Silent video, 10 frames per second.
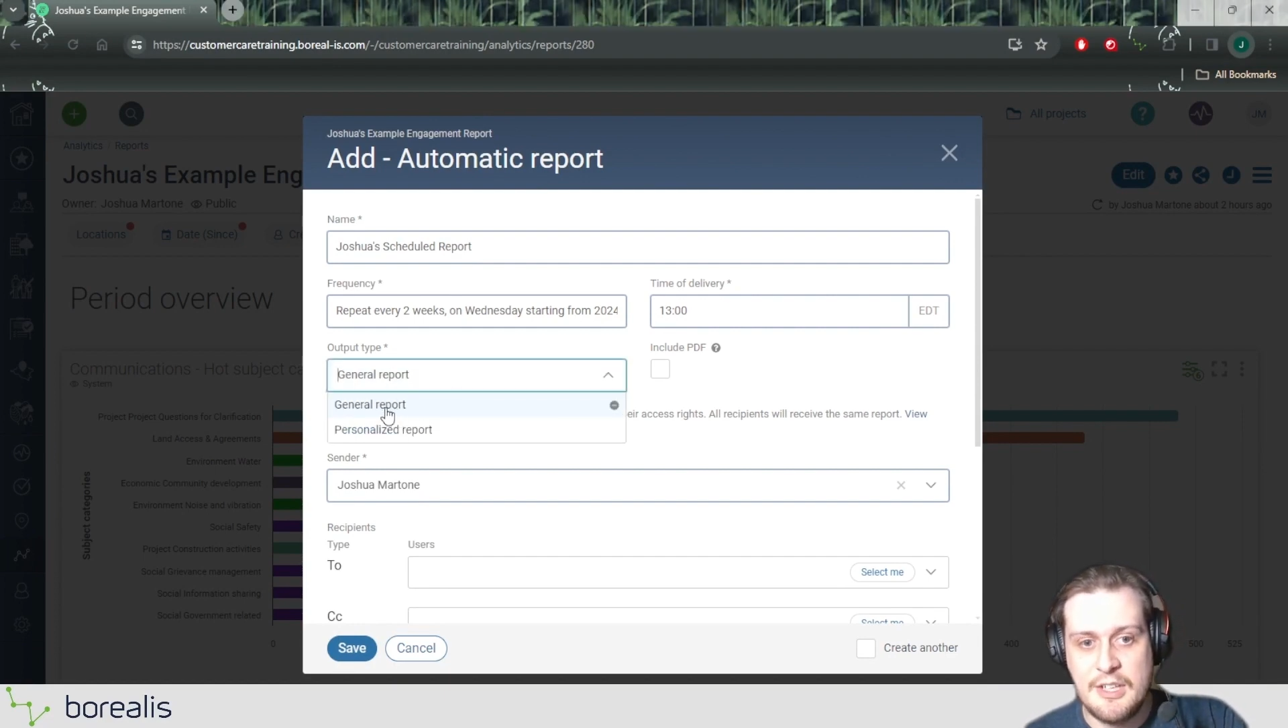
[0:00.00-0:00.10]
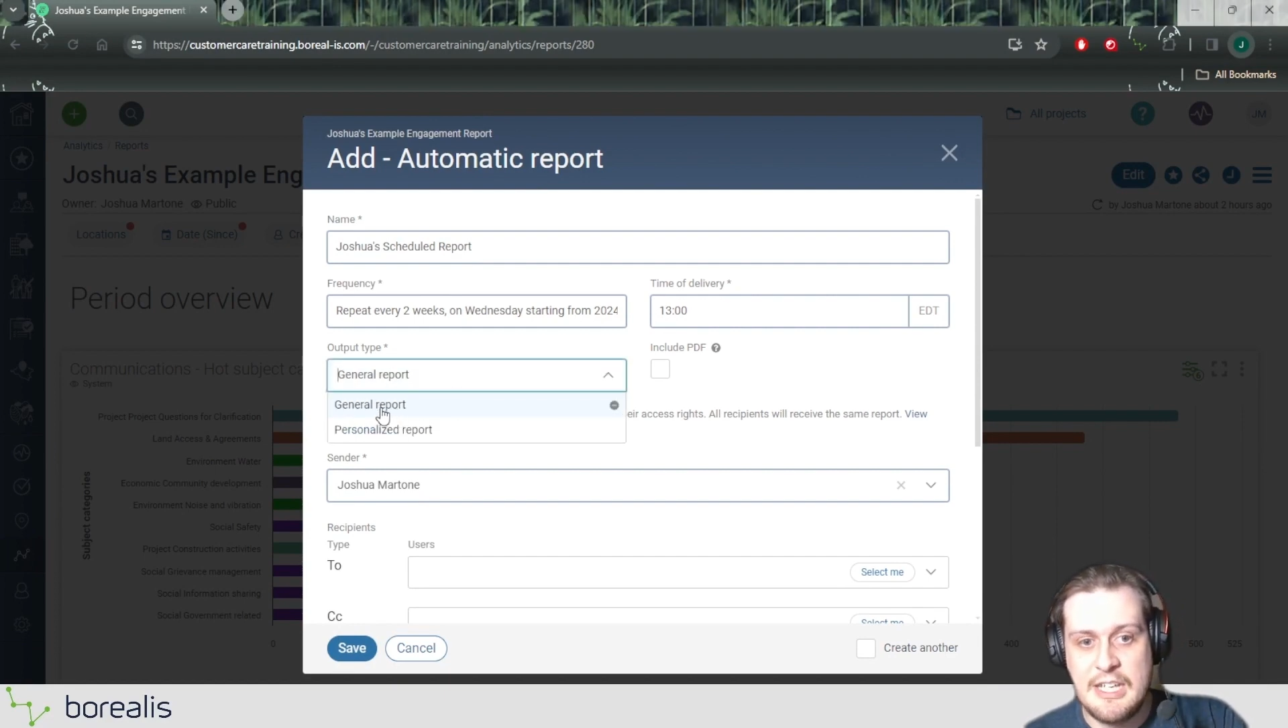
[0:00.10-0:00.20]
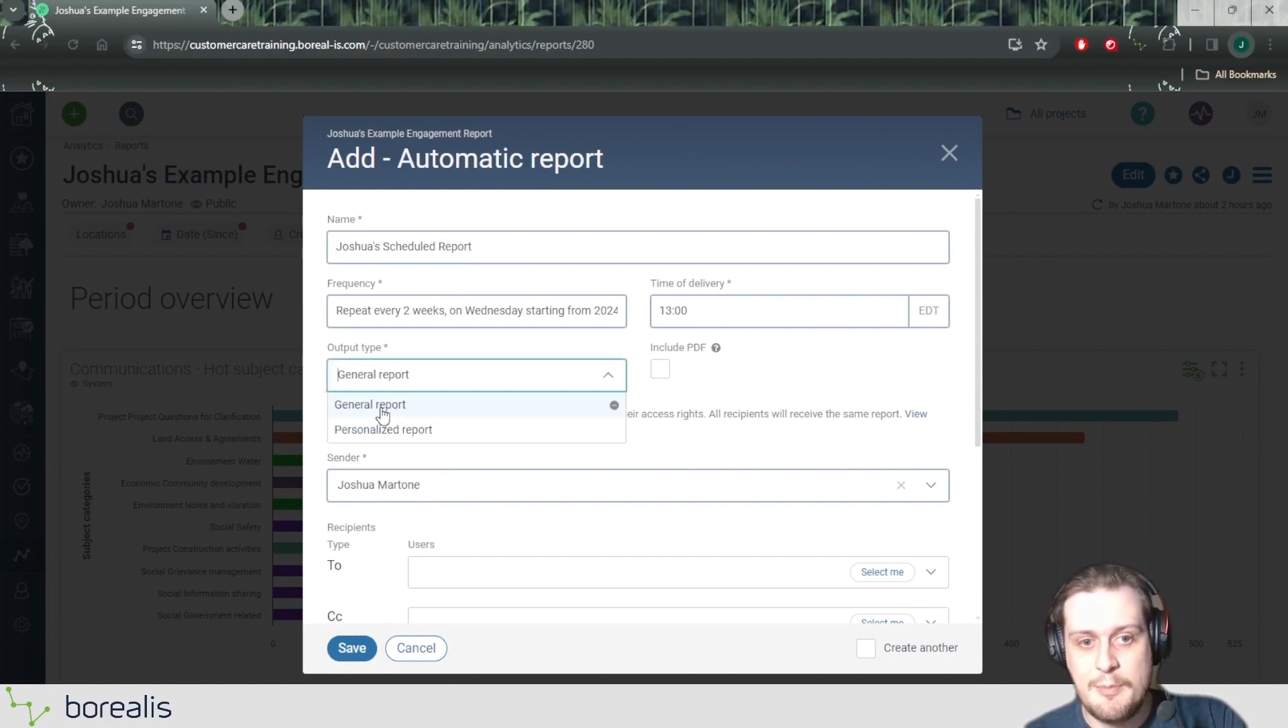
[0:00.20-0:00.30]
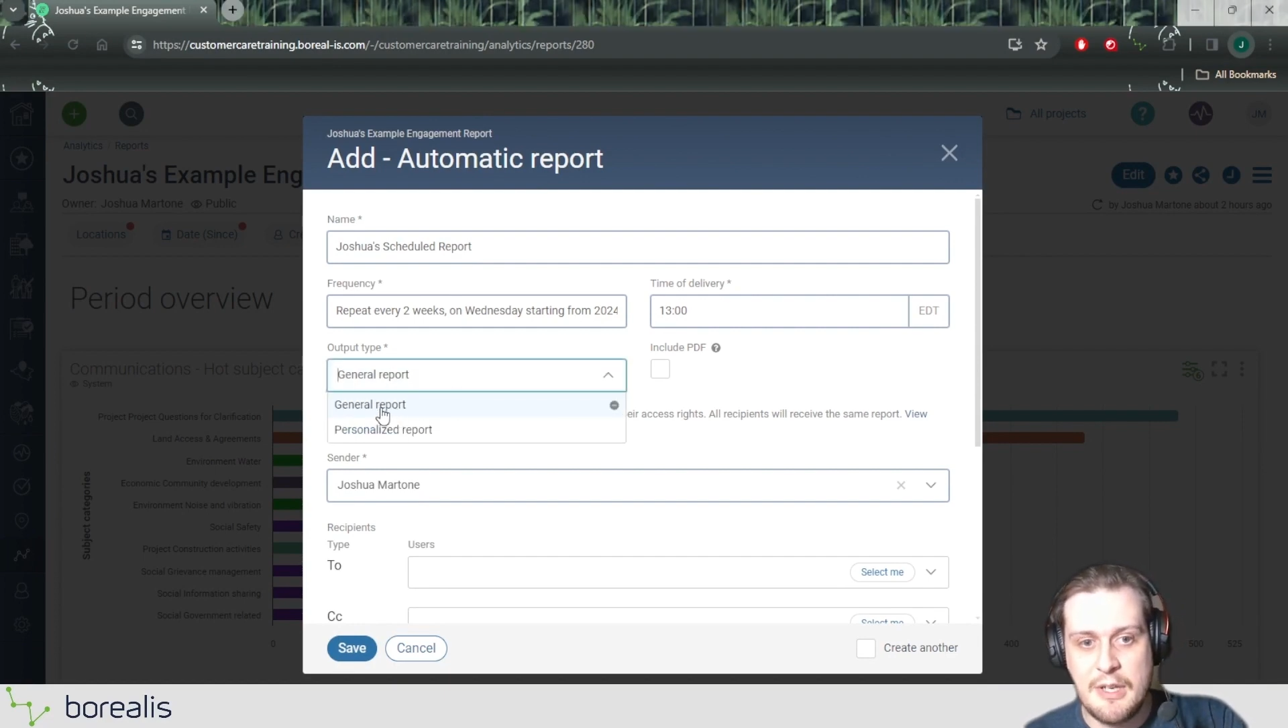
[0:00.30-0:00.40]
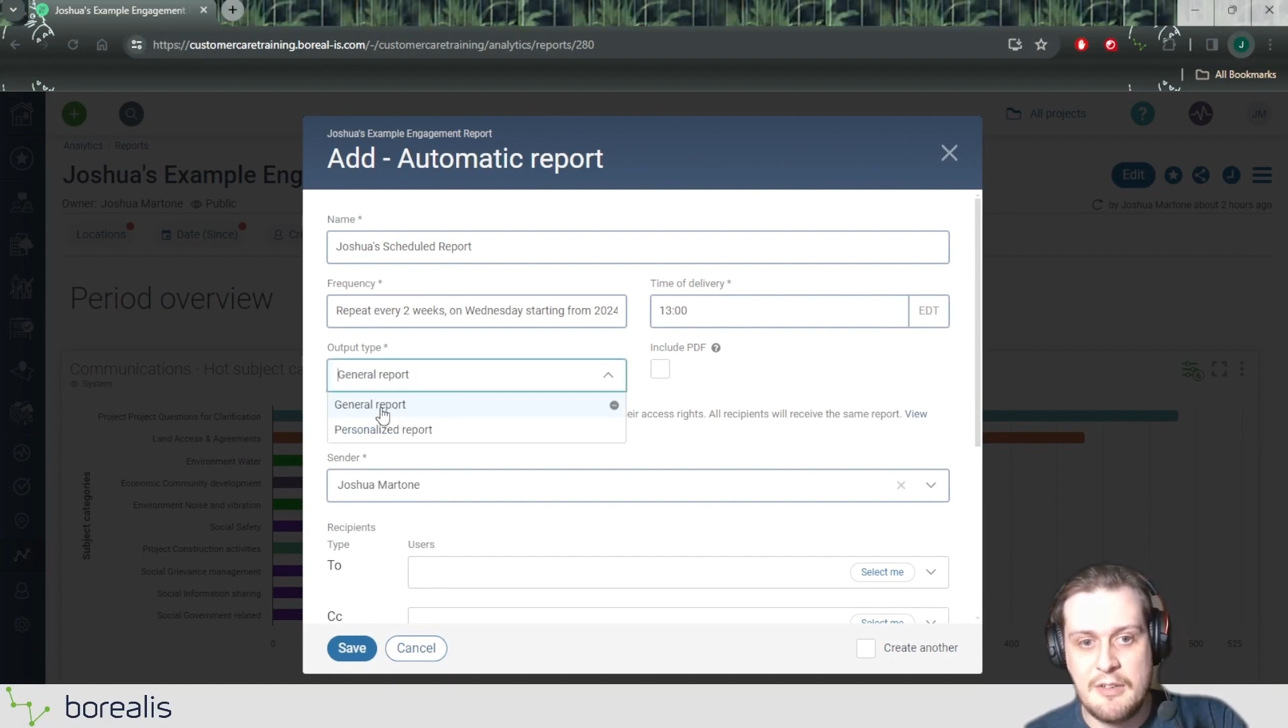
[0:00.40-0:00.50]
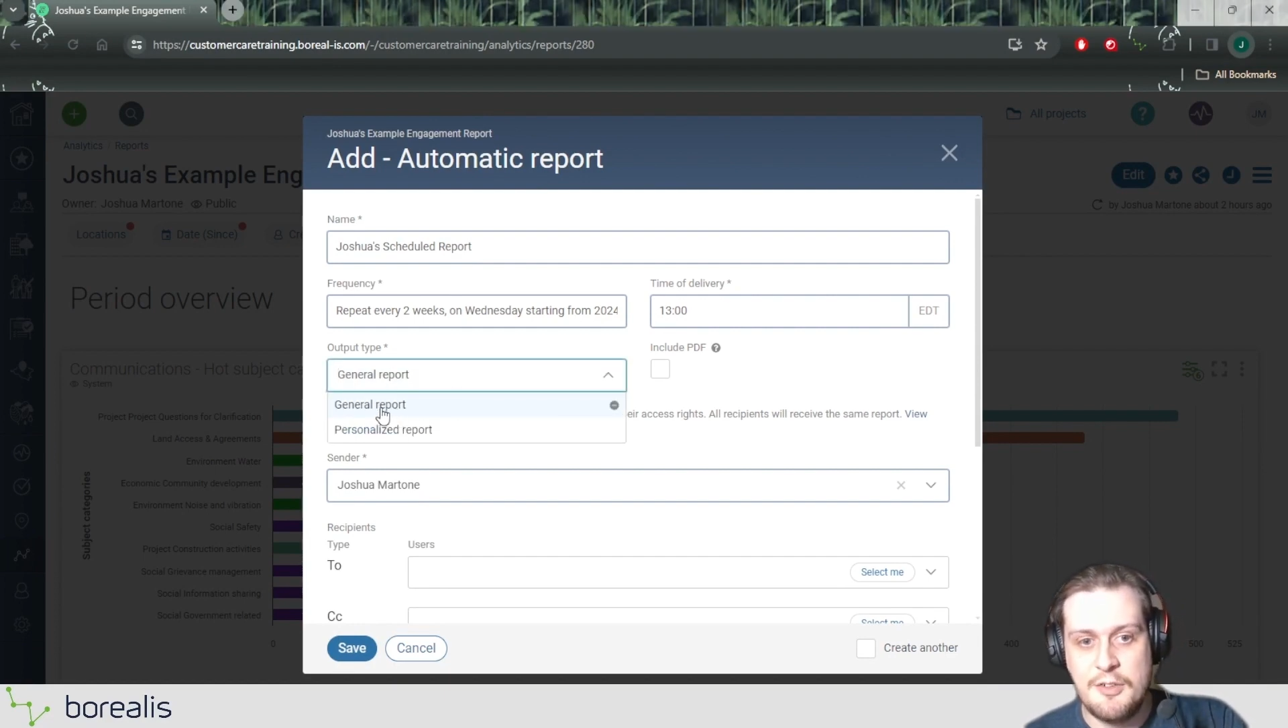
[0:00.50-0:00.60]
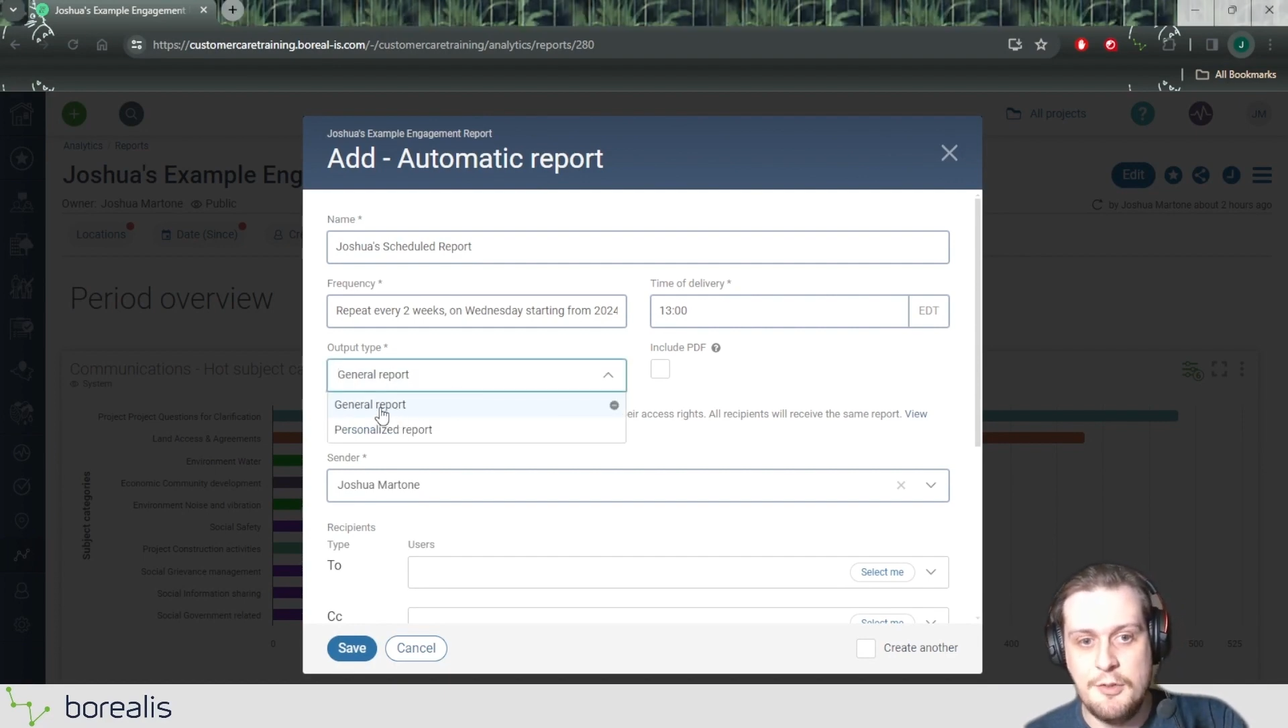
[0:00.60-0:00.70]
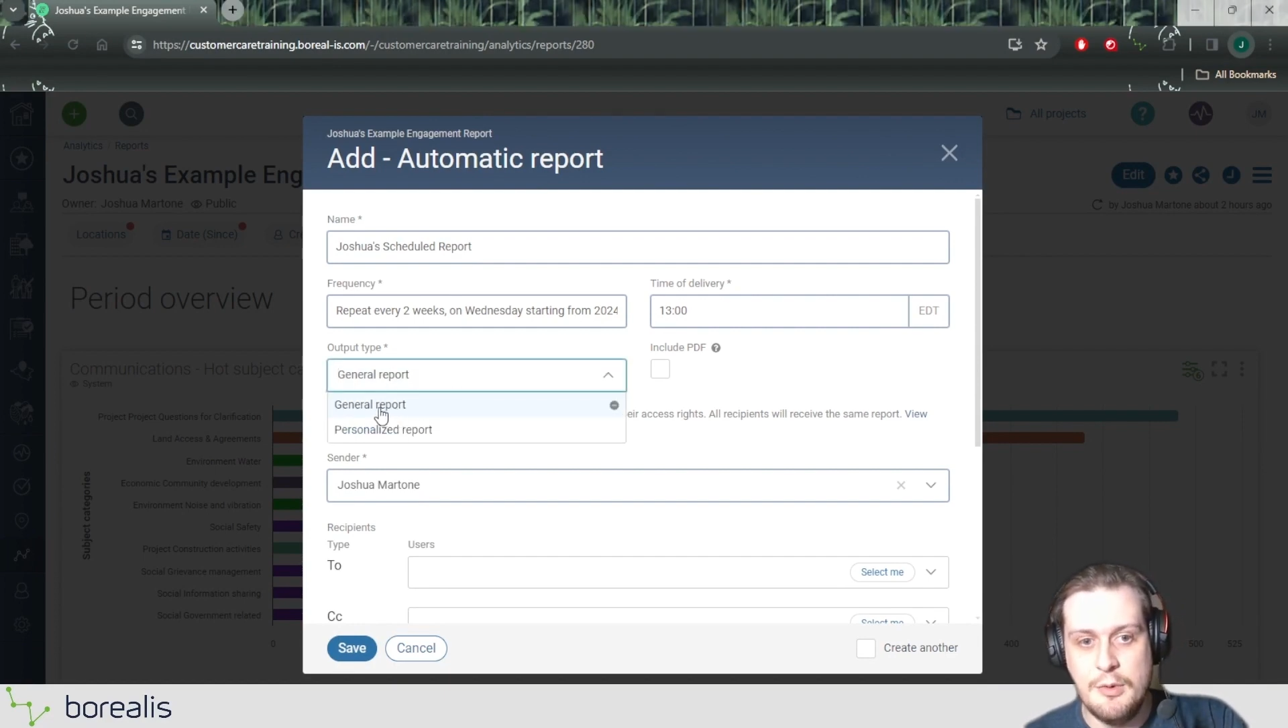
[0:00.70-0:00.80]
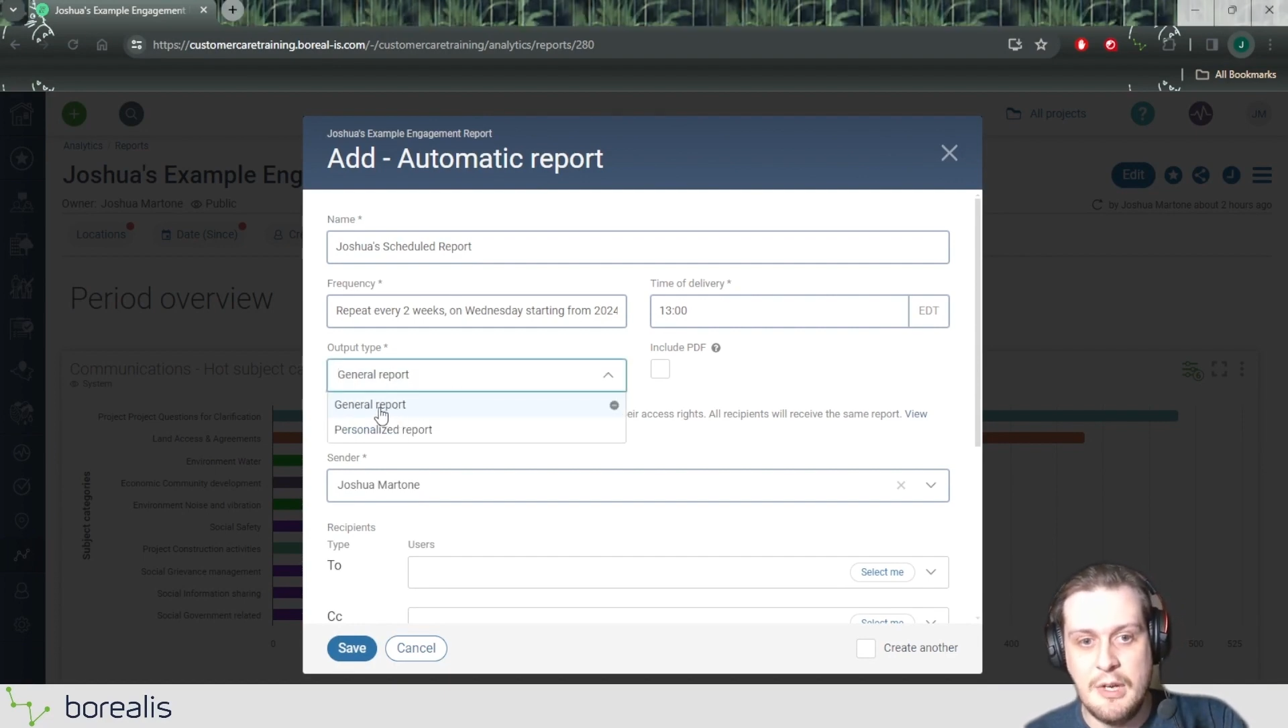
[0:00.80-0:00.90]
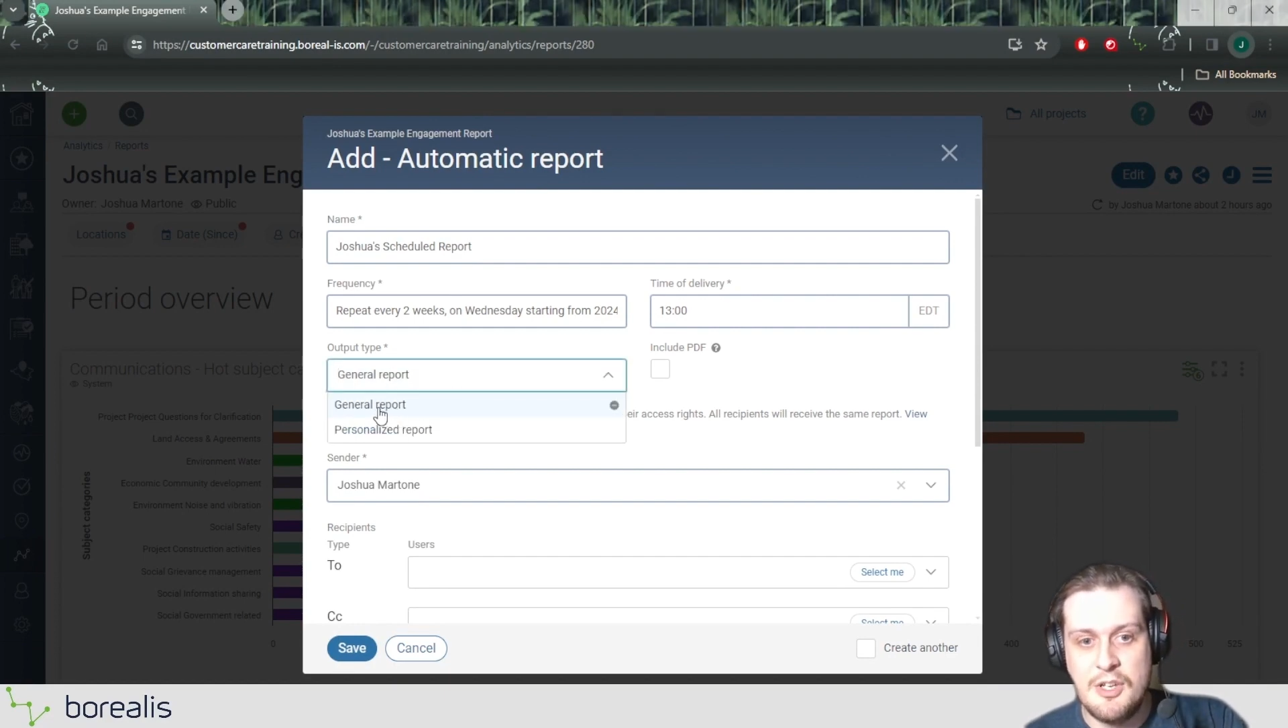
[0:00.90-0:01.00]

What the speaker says: keep it to